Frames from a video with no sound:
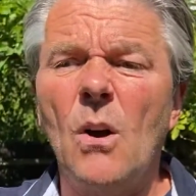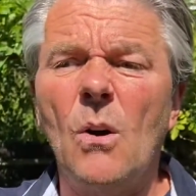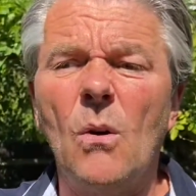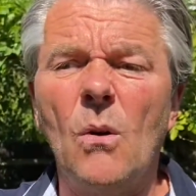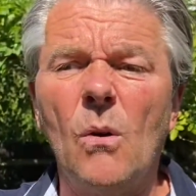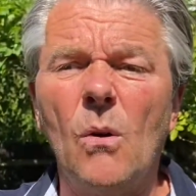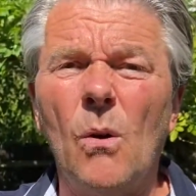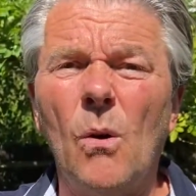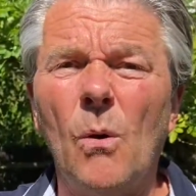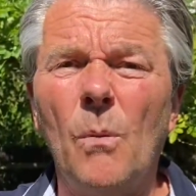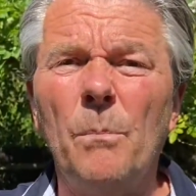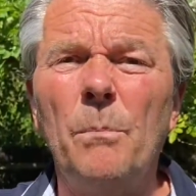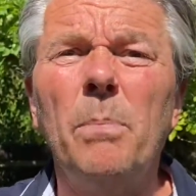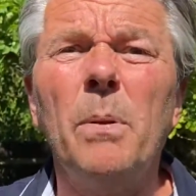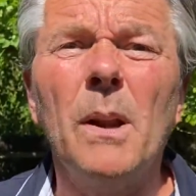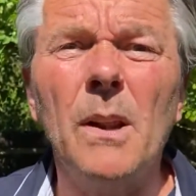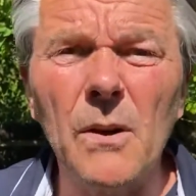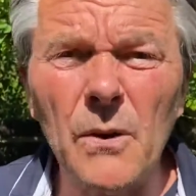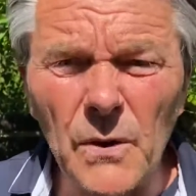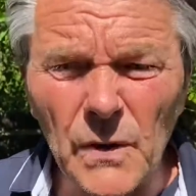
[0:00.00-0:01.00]
or
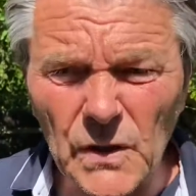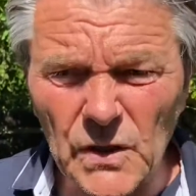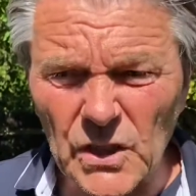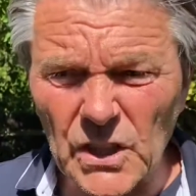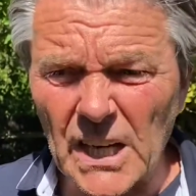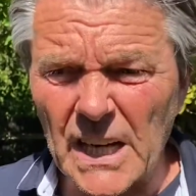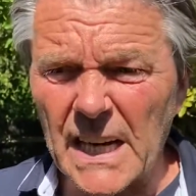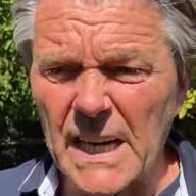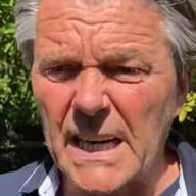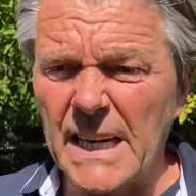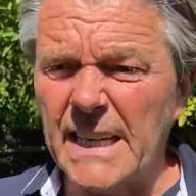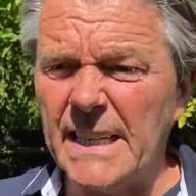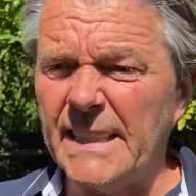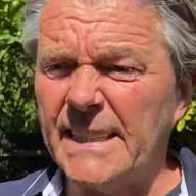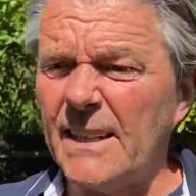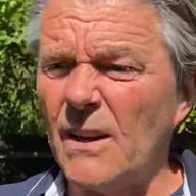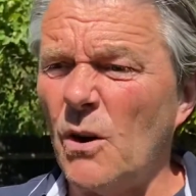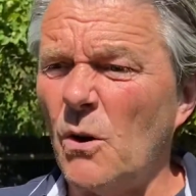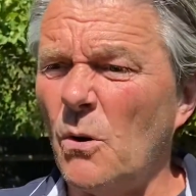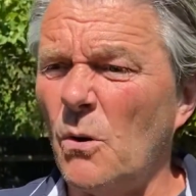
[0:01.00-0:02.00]
blue
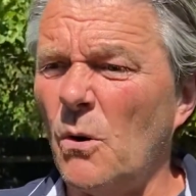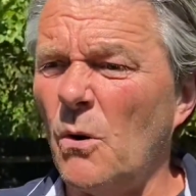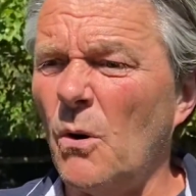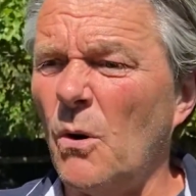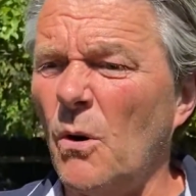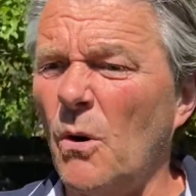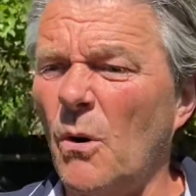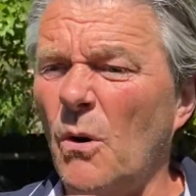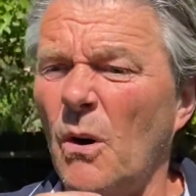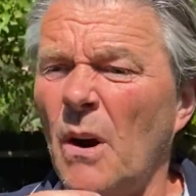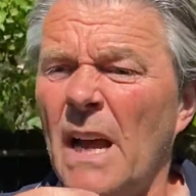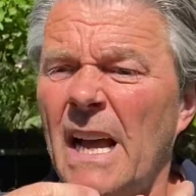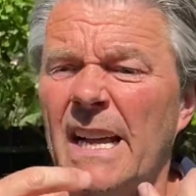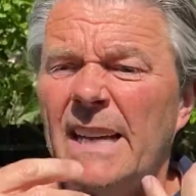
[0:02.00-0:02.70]
cheese or